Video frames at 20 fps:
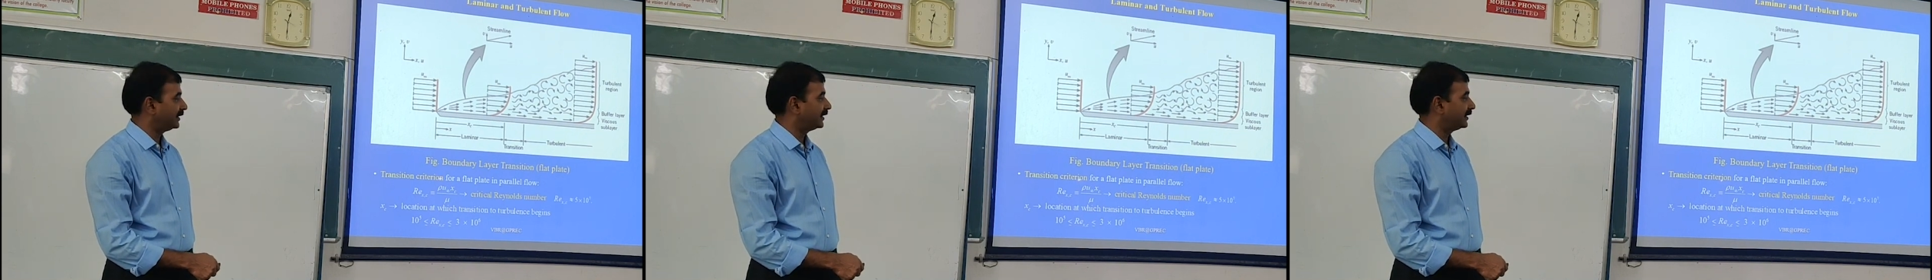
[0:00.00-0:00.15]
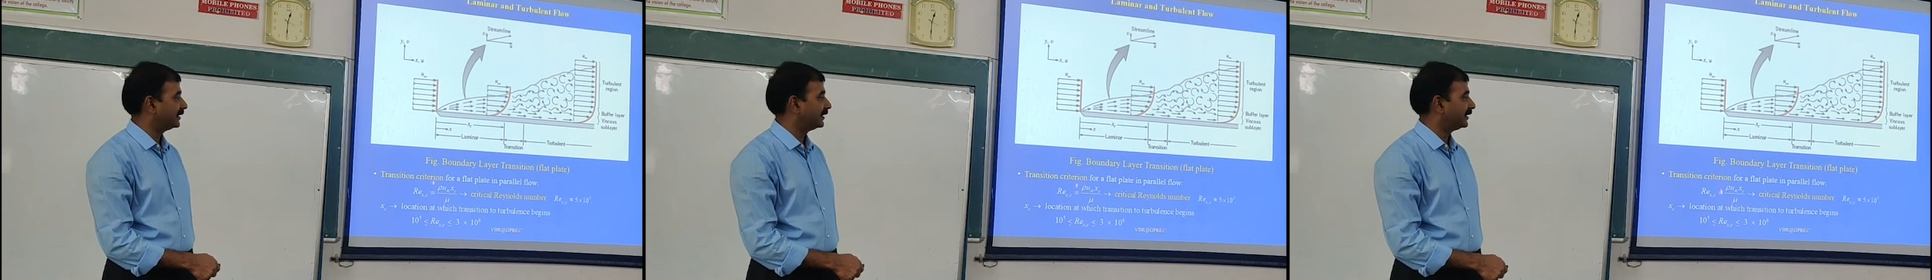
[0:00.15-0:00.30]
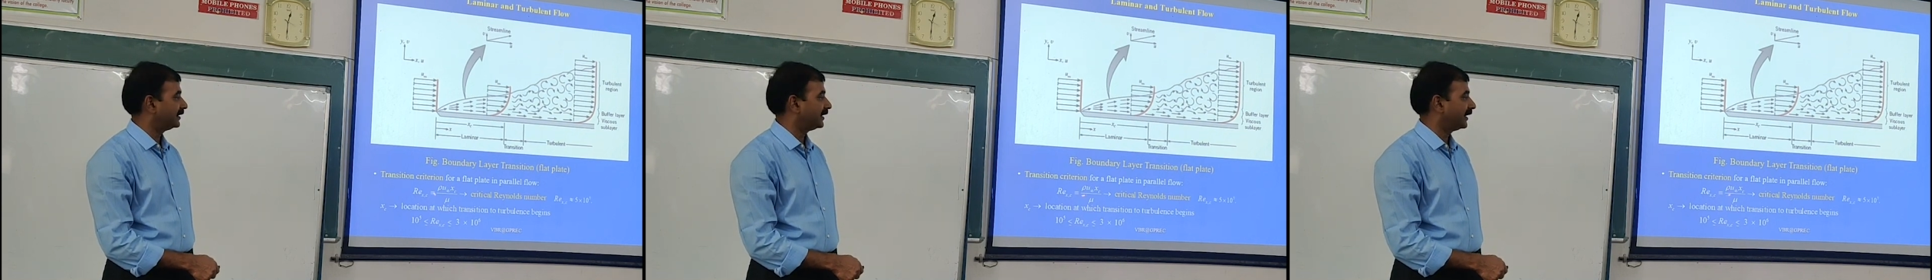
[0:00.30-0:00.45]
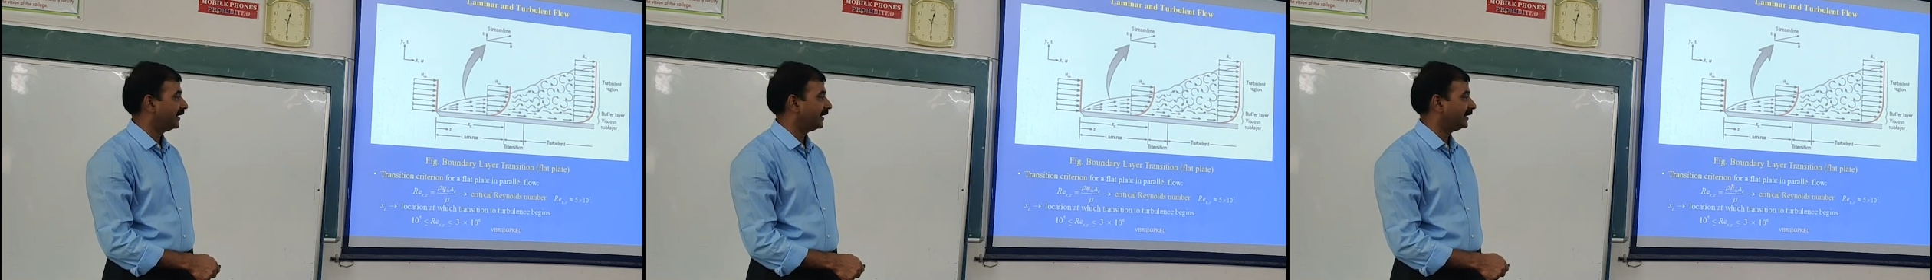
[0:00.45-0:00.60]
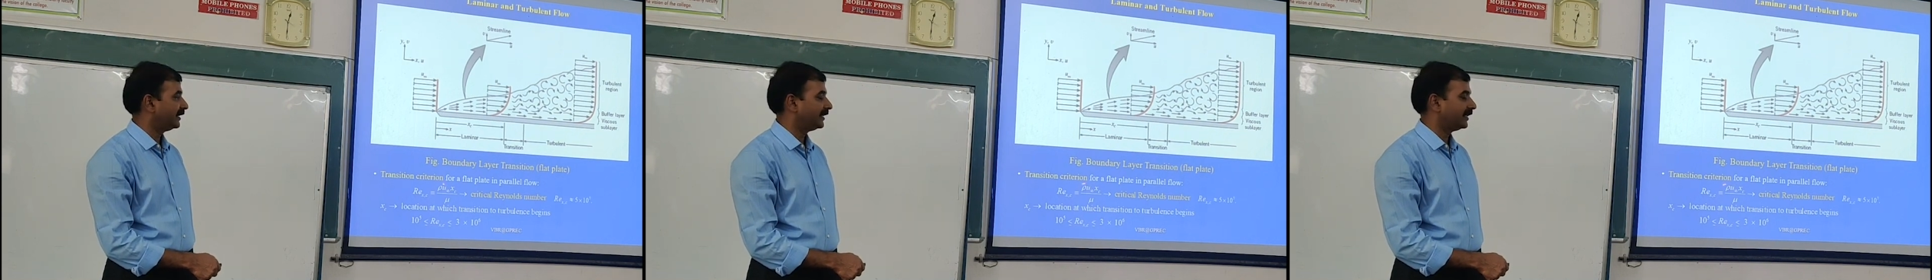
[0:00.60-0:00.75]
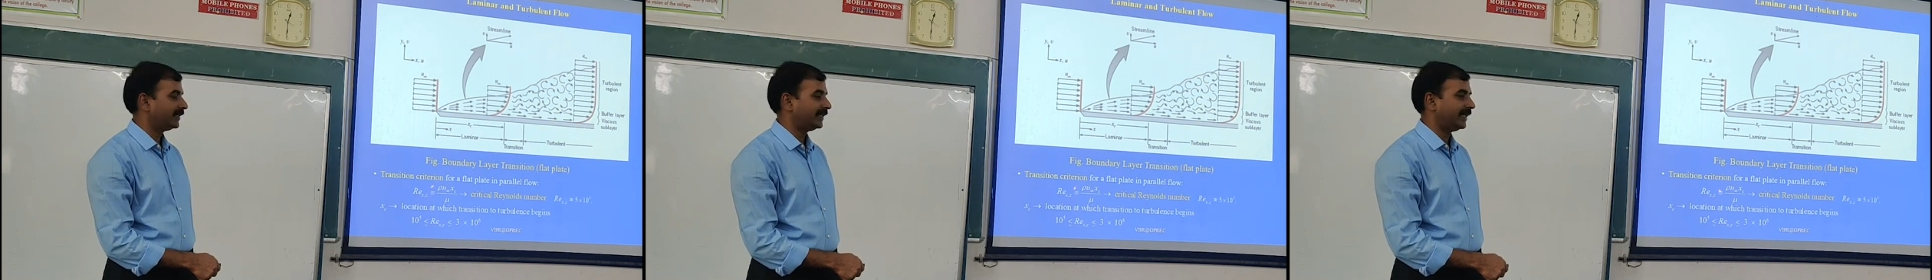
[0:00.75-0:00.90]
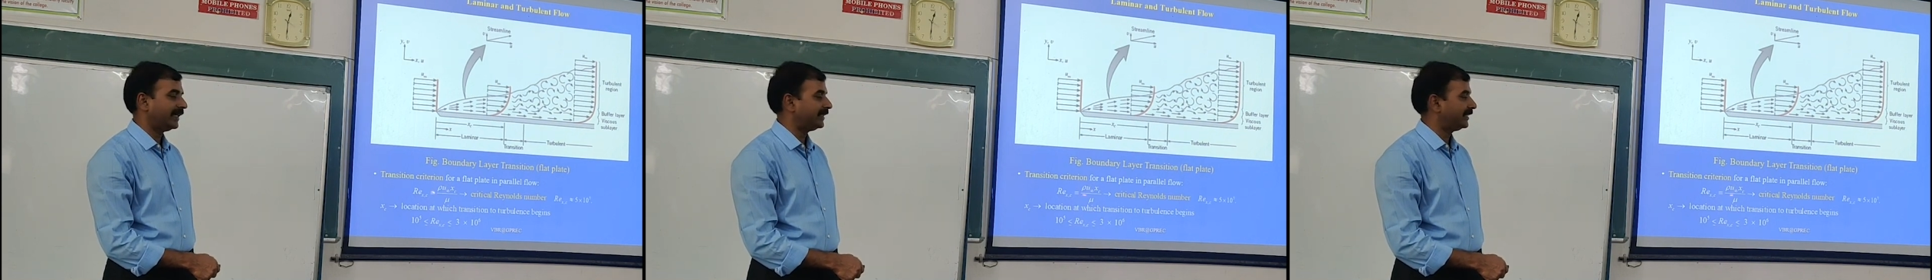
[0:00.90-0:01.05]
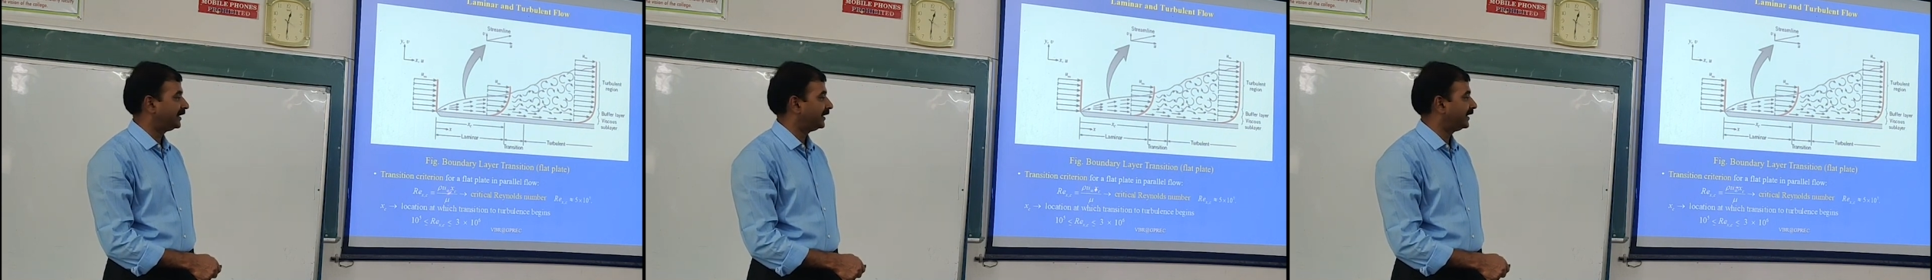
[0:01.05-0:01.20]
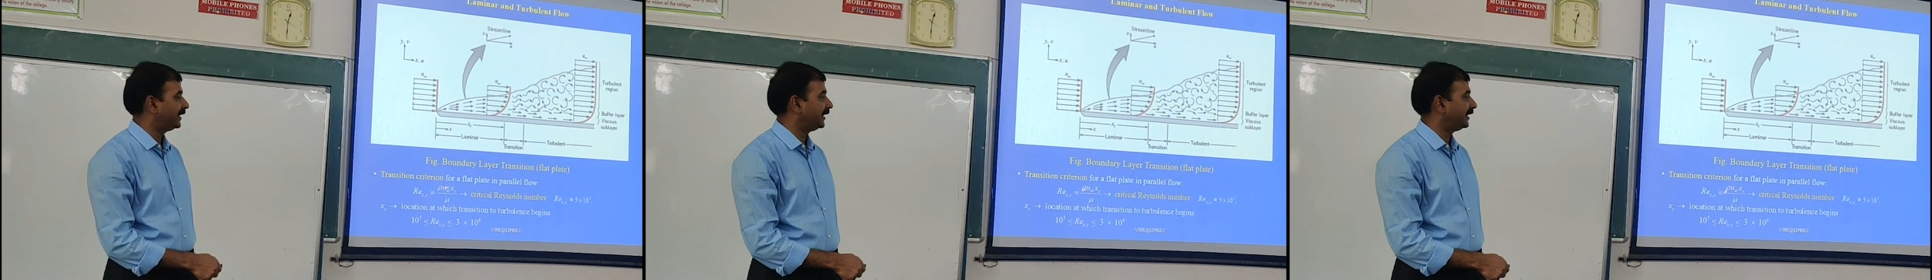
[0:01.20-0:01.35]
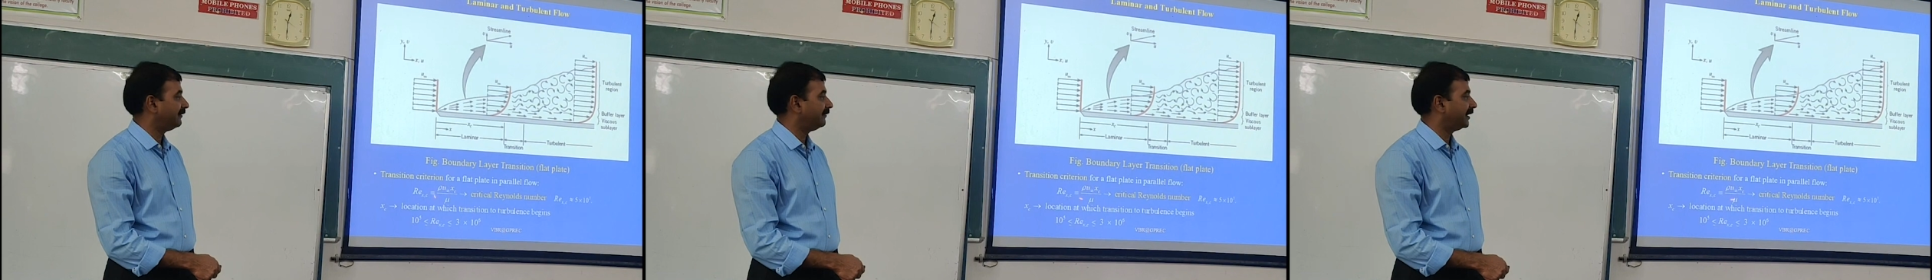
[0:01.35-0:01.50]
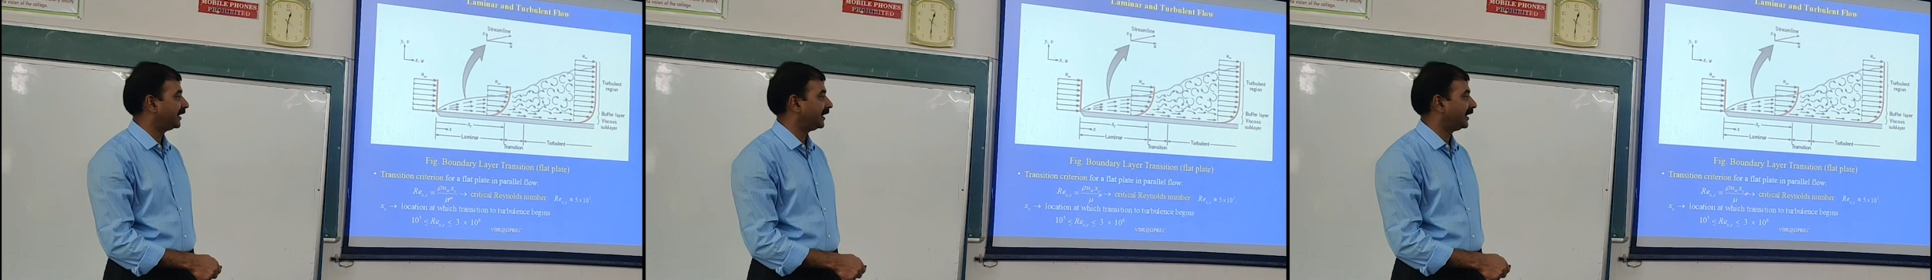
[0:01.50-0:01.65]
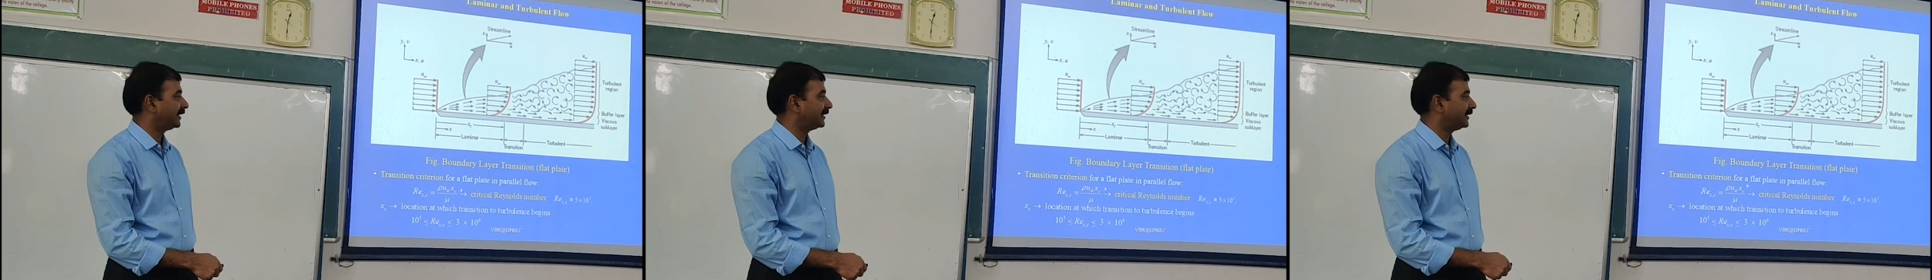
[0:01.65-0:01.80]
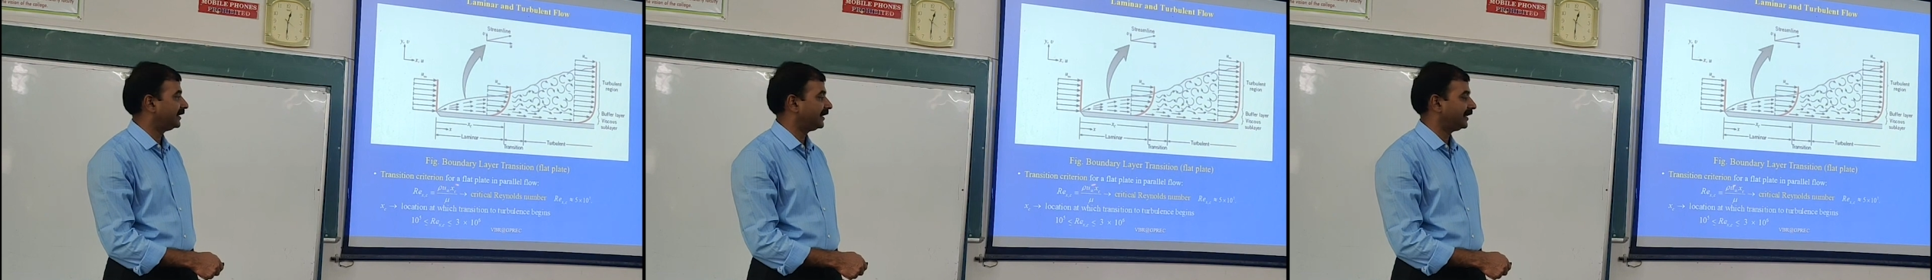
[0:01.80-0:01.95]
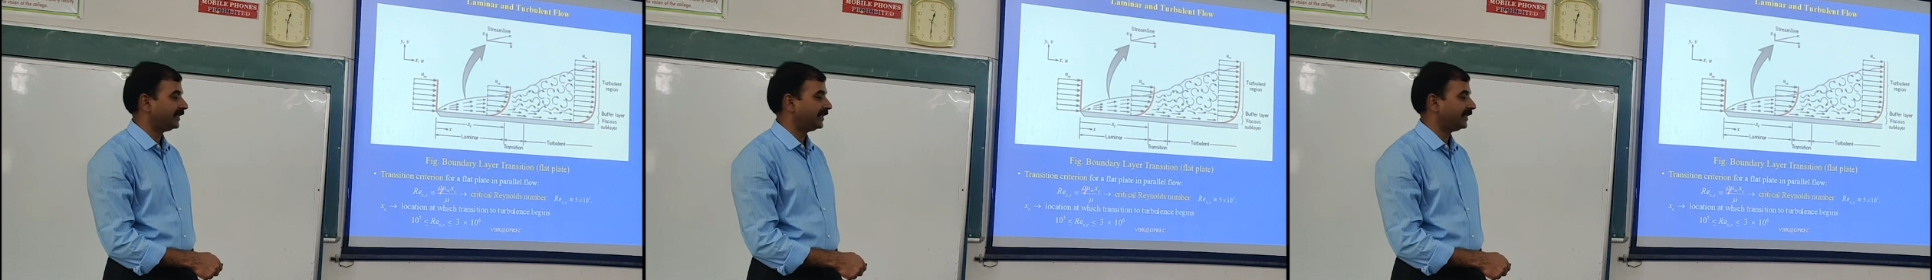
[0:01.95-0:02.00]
like the density, velocity,